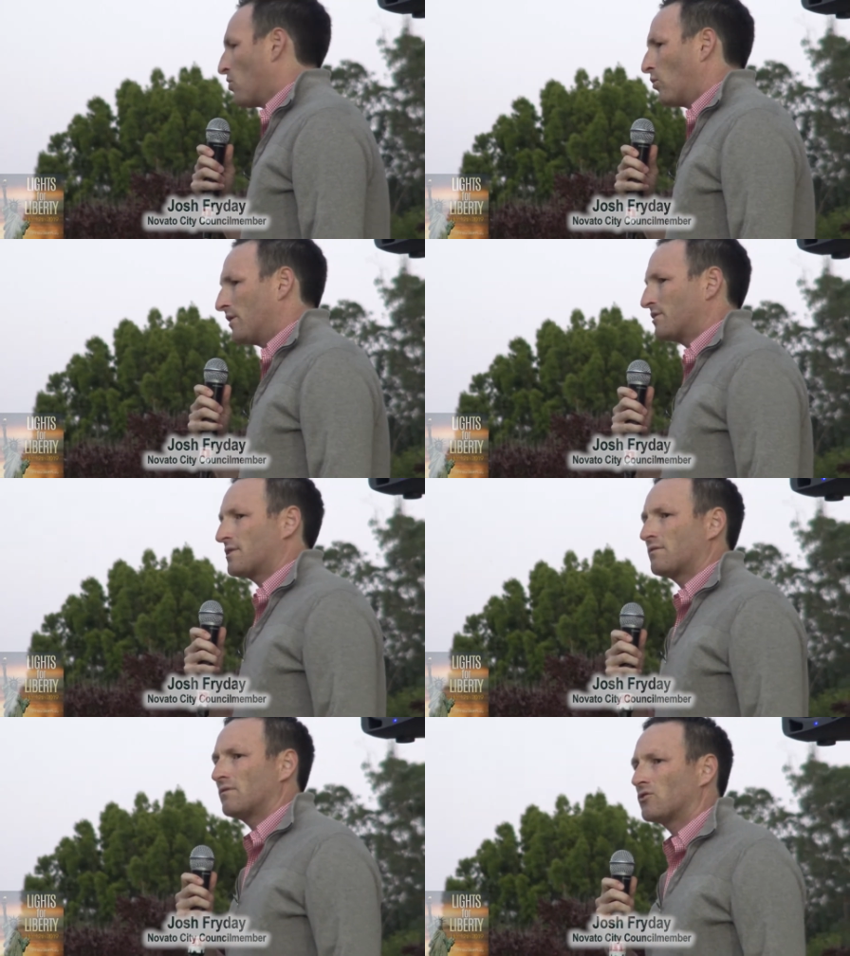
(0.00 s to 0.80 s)

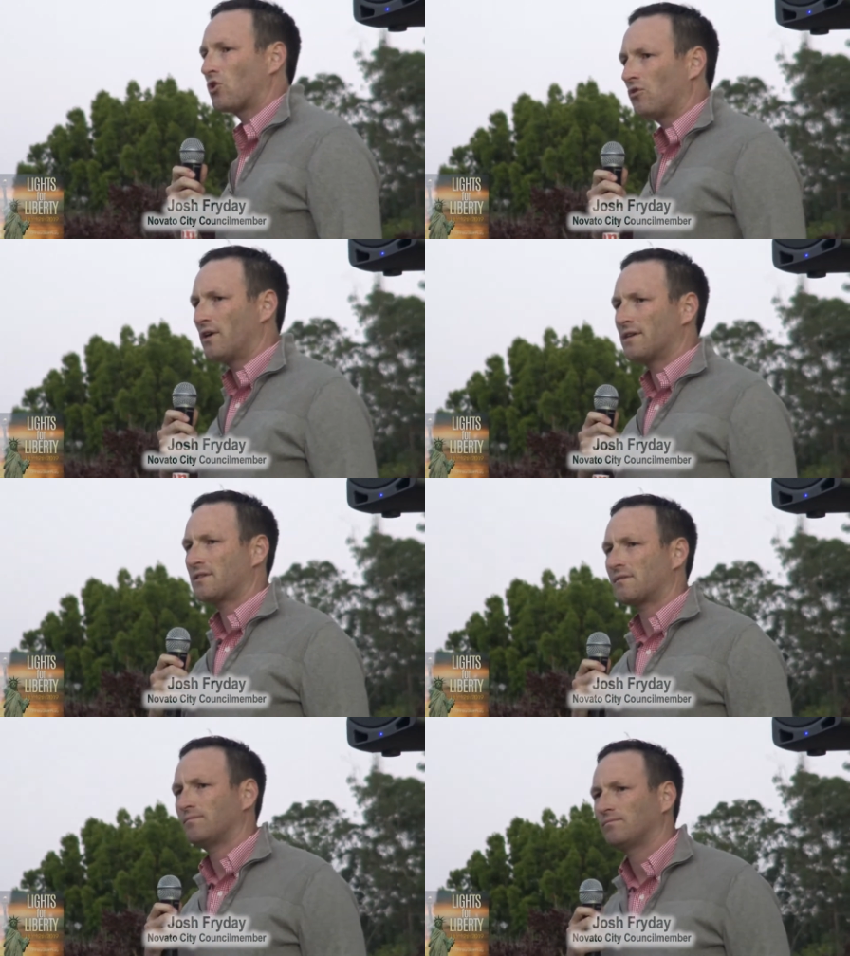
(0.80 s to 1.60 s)
once told
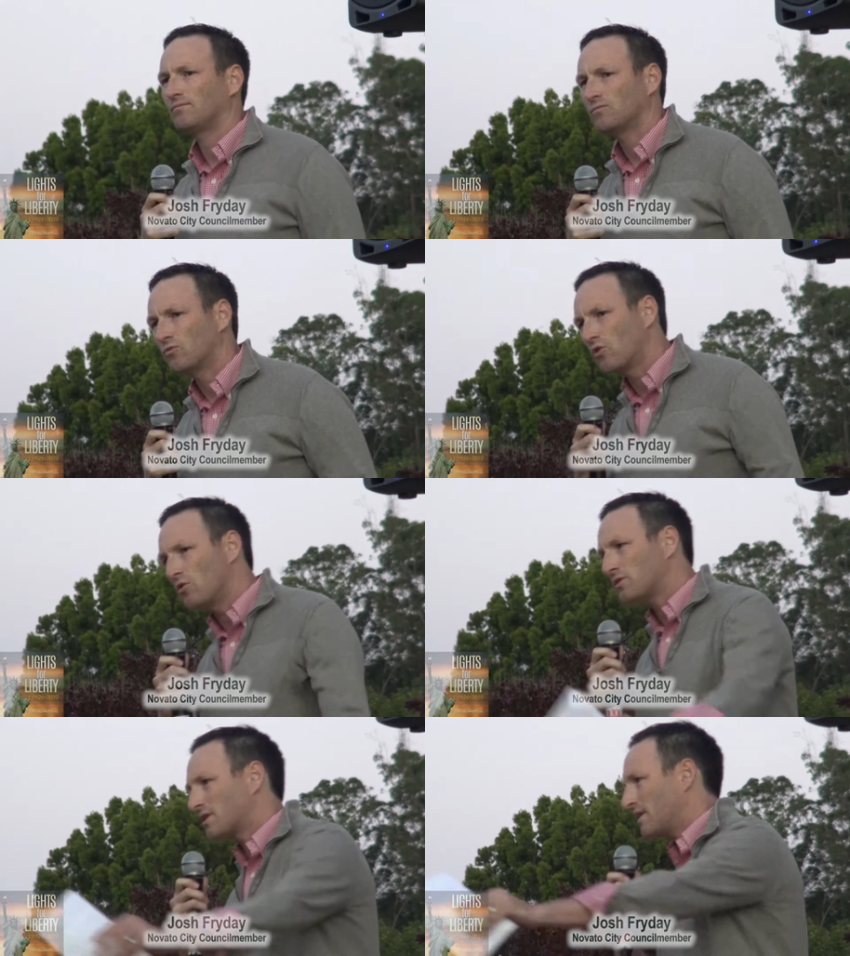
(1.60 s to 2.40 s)
us,
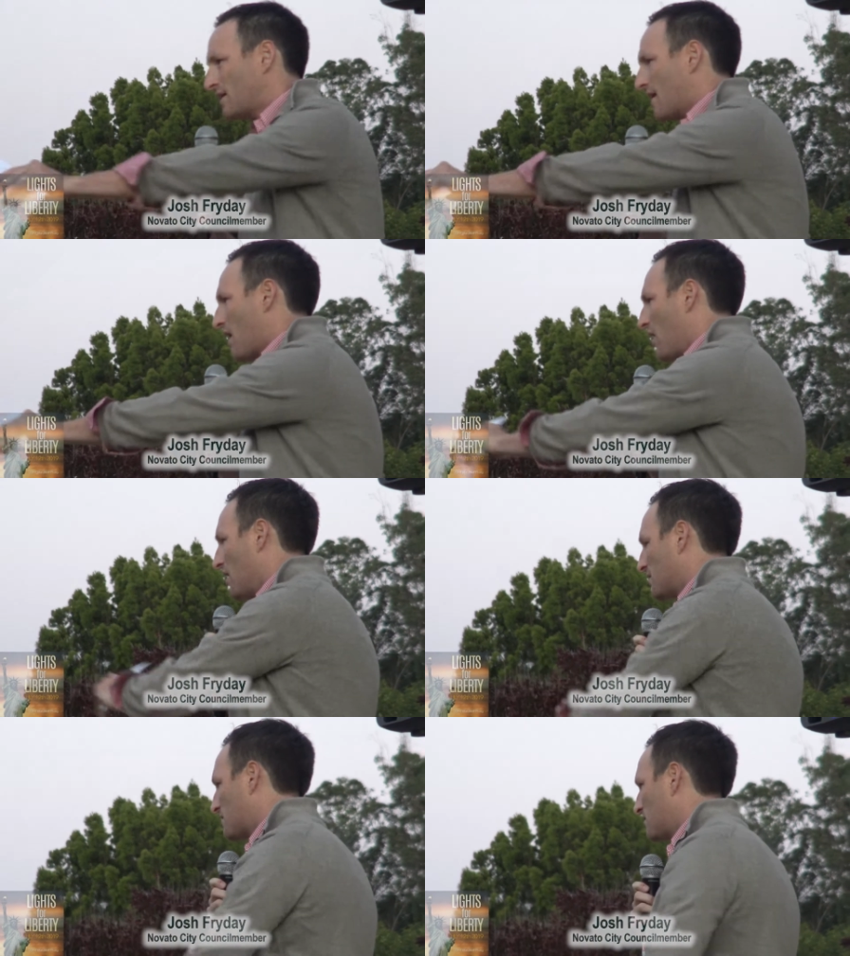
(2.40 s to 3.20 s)
wrote to
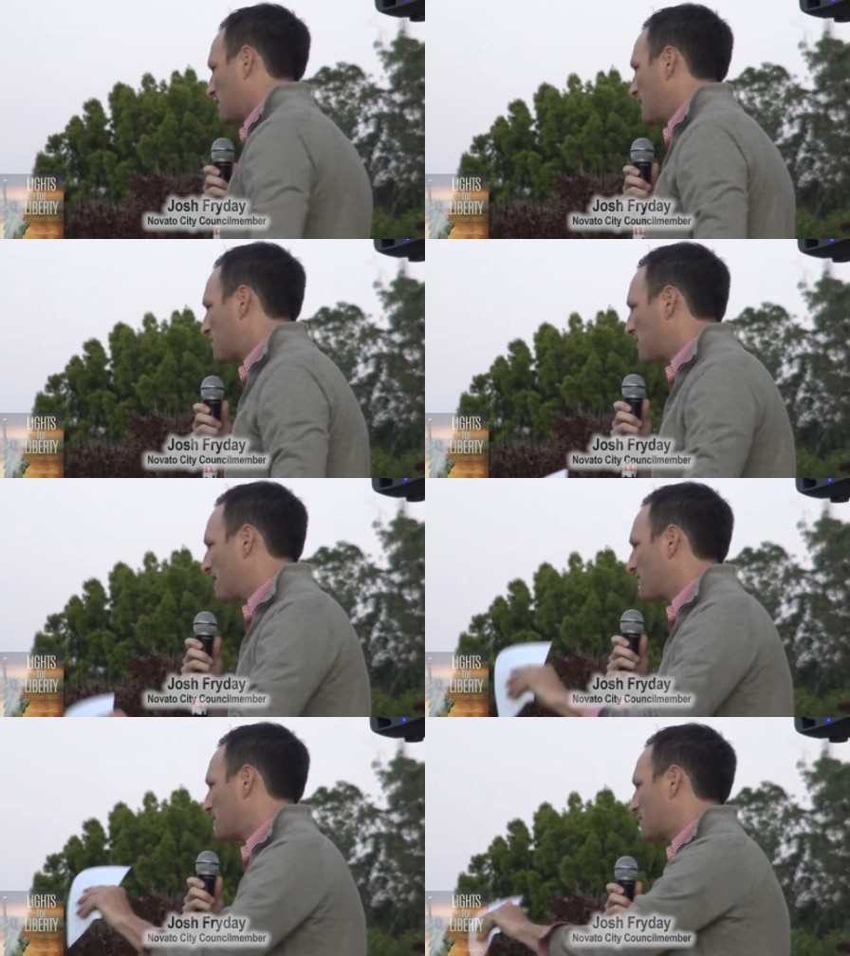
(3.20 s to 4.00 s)
us, each and
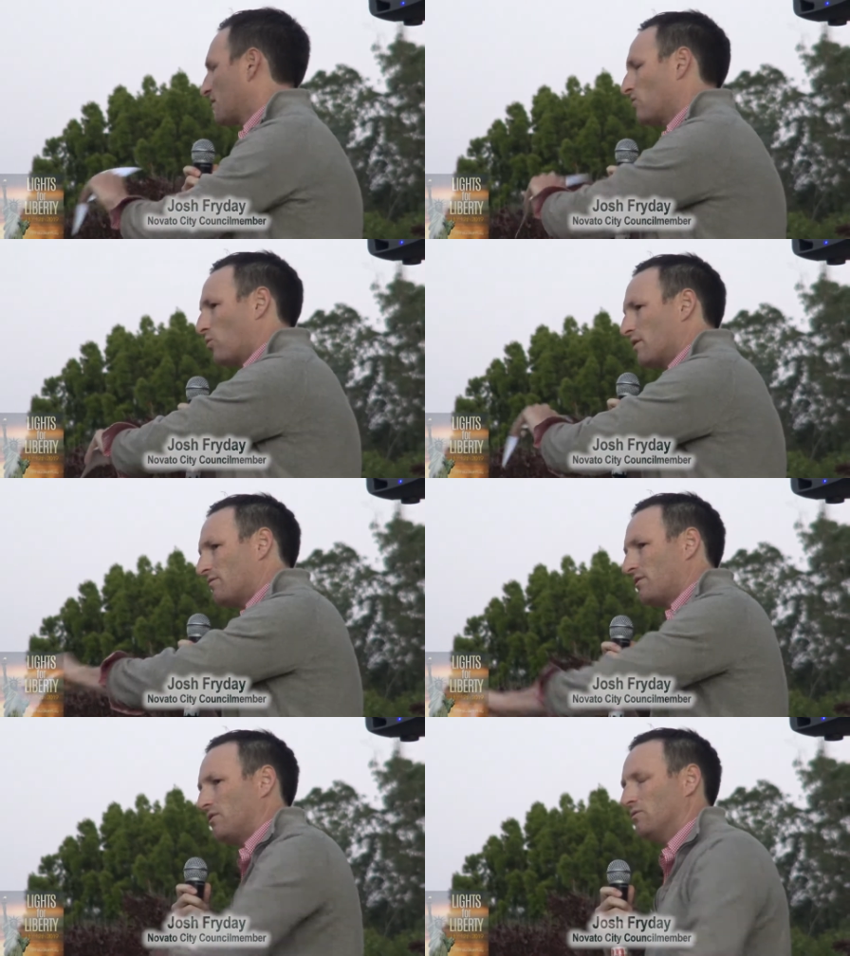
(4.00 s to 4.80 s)
every single one
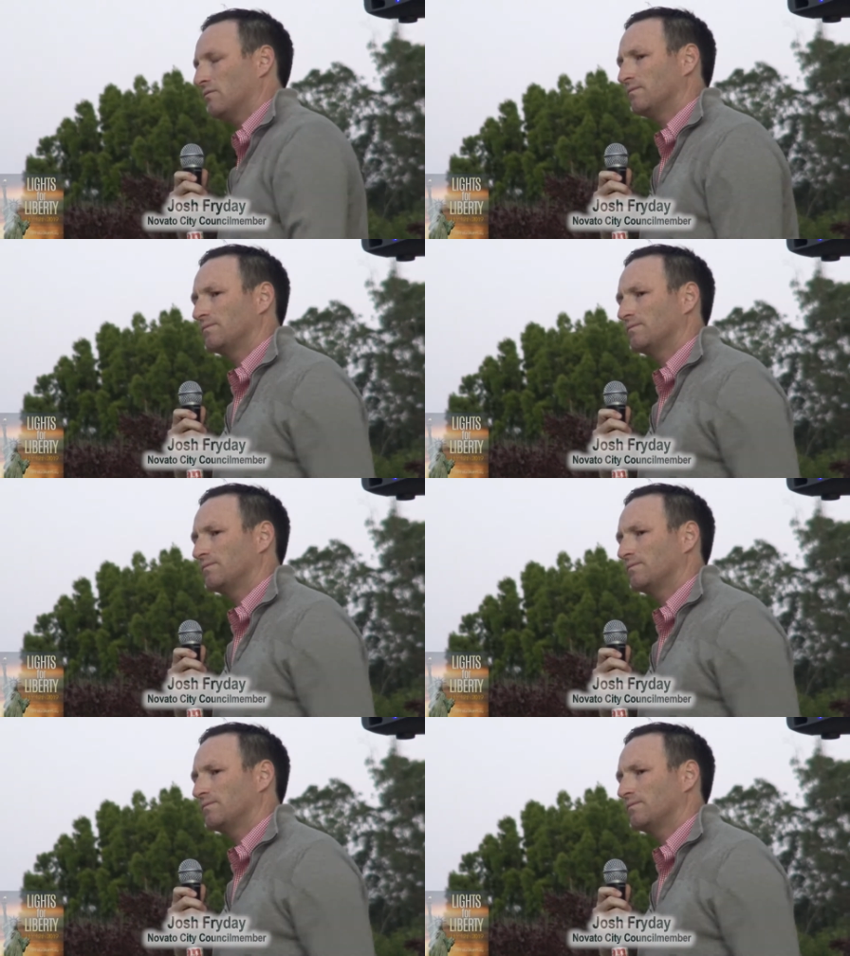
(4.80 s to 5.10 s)
of you,